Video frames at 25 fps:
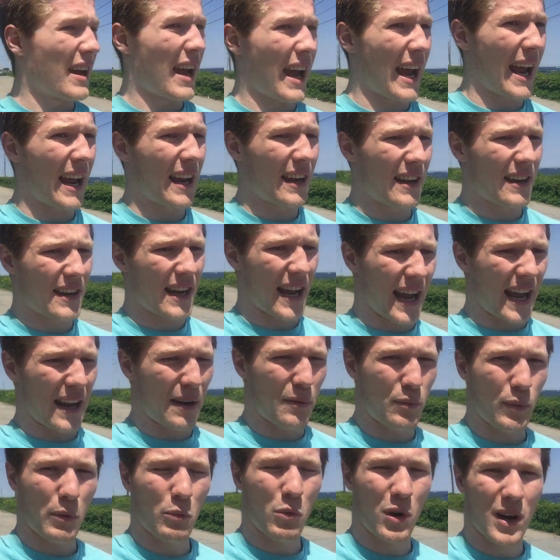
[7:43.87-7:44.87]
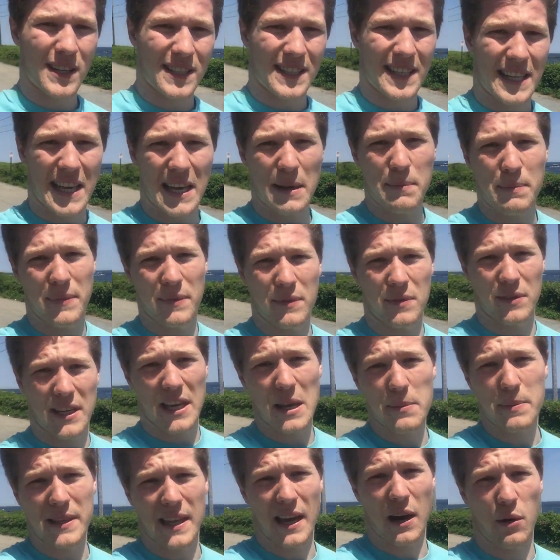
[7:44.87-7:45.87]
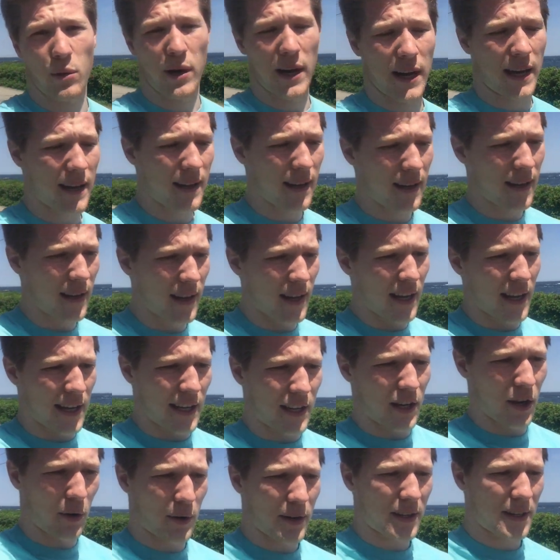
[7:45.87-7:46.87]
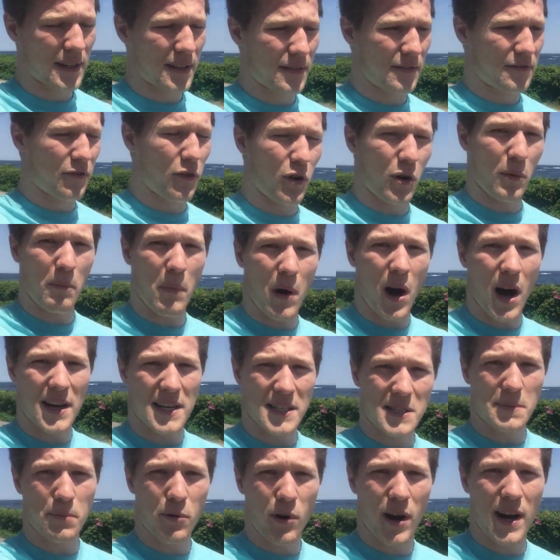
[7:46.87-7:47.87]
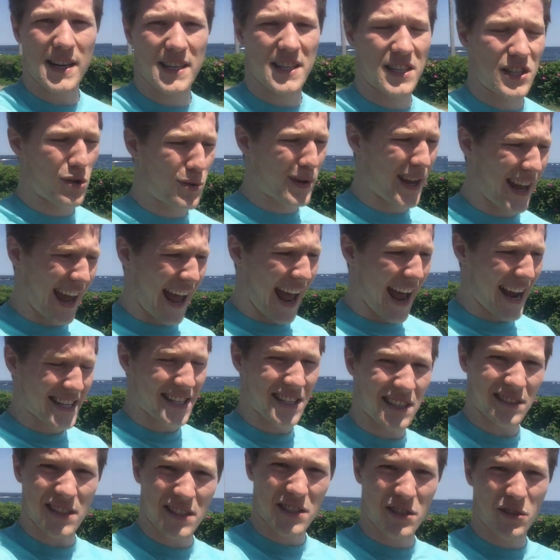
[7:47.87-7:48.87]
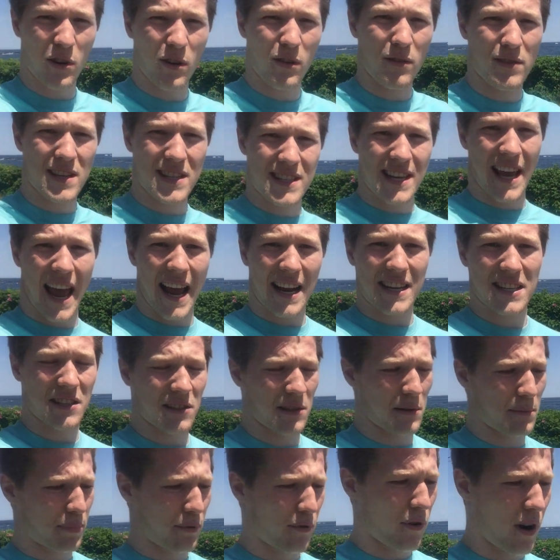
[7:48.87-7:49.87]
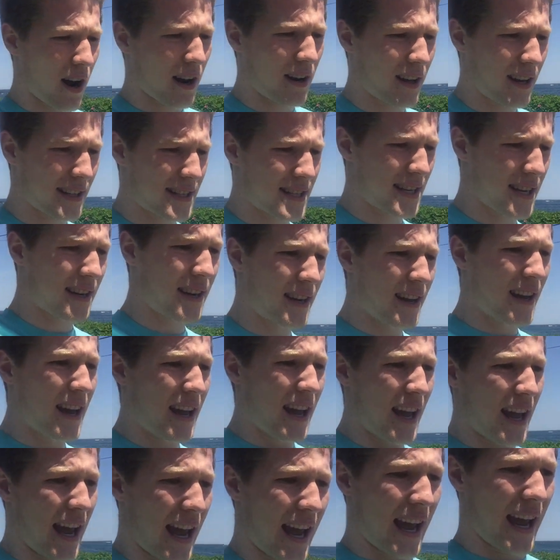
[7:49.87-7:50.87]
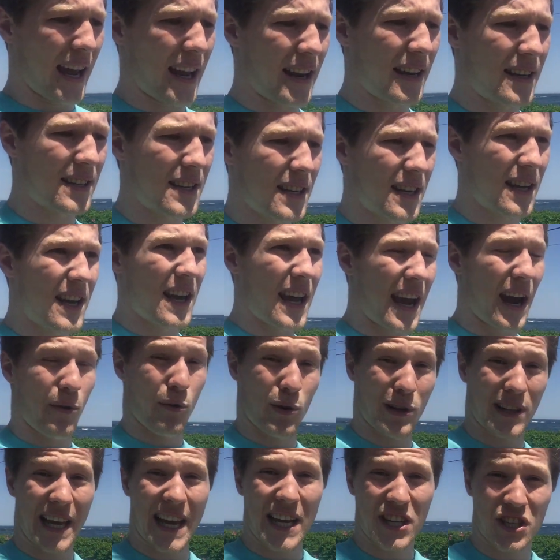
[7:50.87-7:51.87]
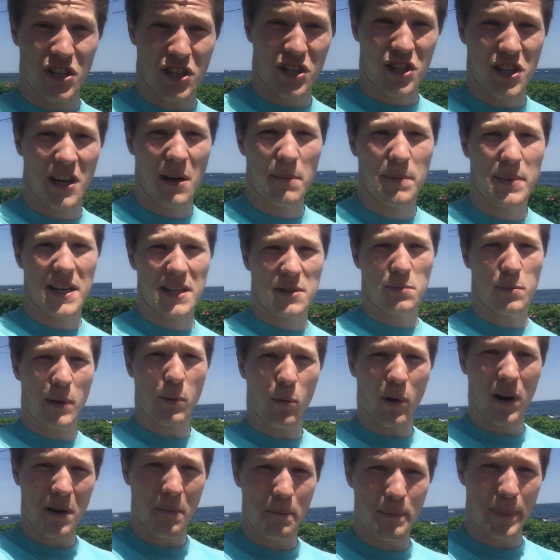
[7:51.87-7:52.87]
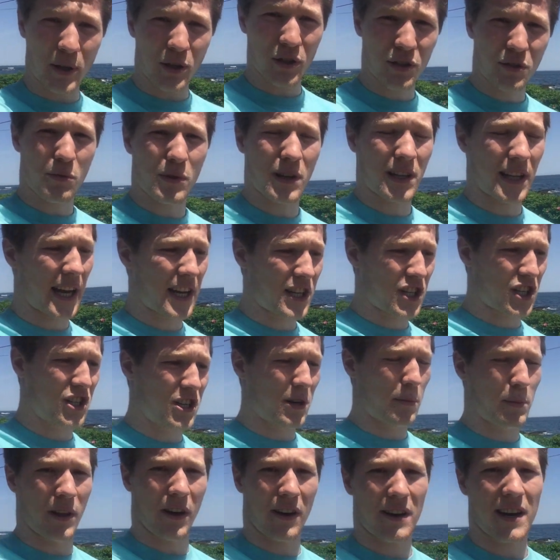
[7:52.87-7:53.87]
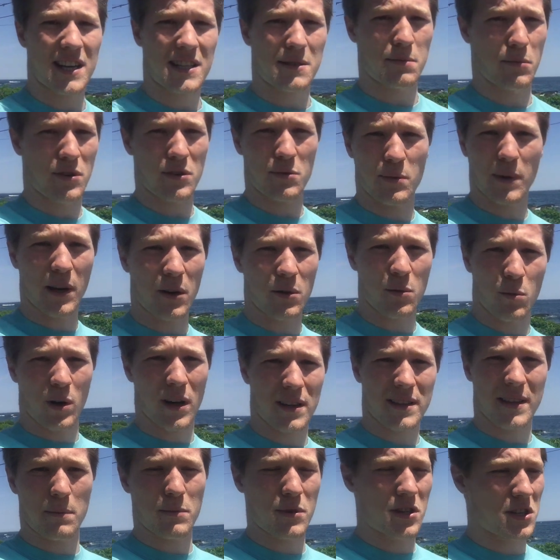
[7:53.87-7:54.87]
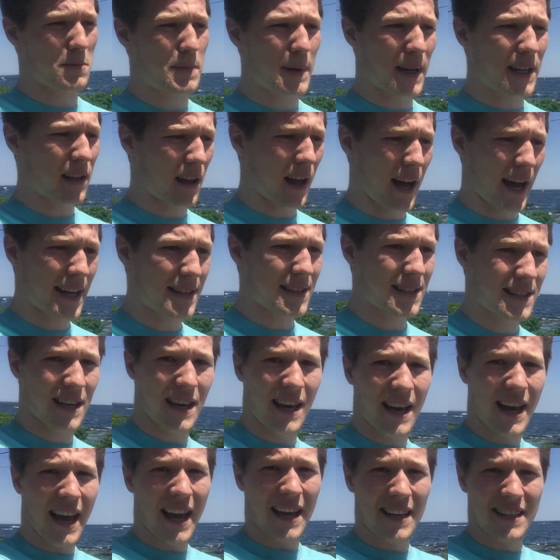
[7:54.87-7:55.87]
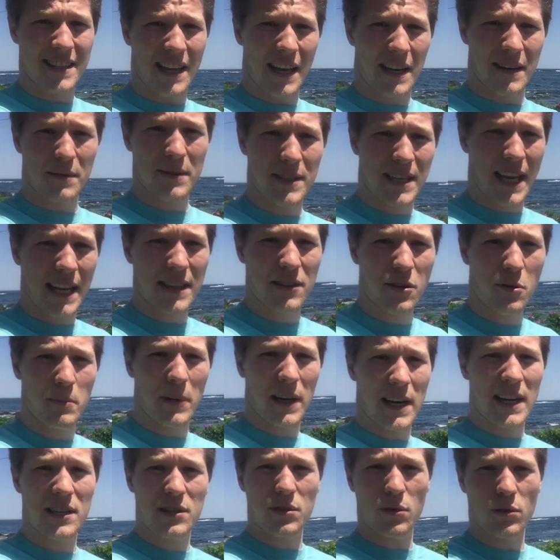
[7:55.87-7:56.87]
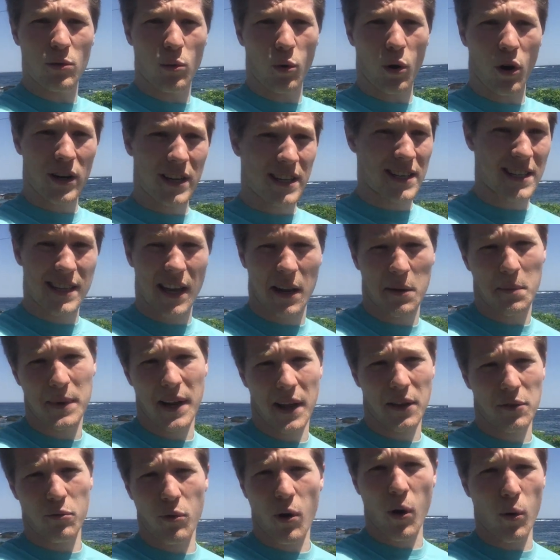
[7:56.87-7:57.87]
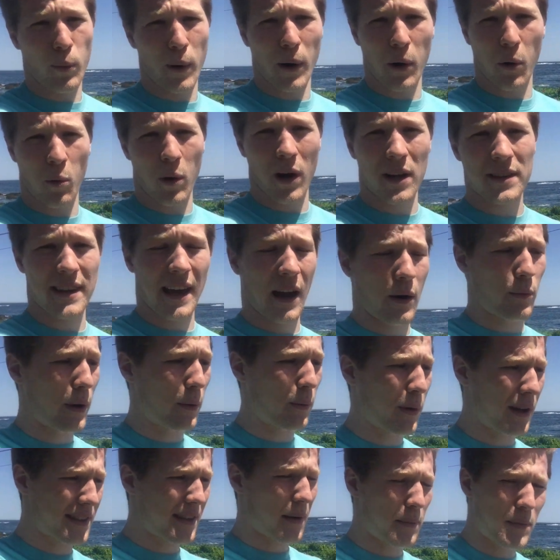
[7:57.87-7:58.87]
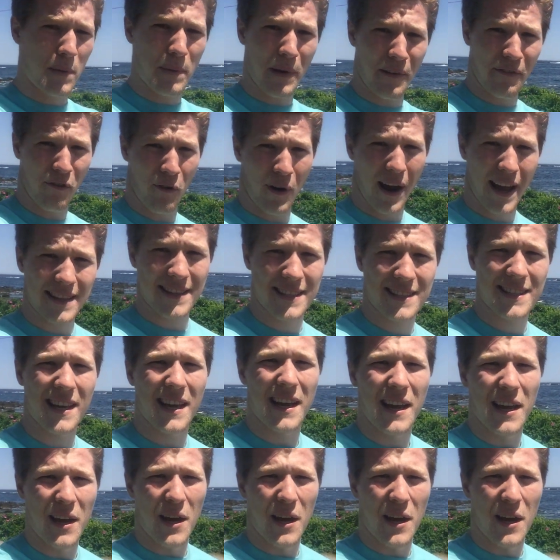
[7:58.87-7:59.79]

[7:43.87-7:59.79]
and we want to keep it that way. For a modest price, you get excellent service, excellent product, and a relationship, because we want to build a relationship with our customers. We don't want them to just be clients, take their money, do the work, and send them down the road. We don't want that. We want them to be friends.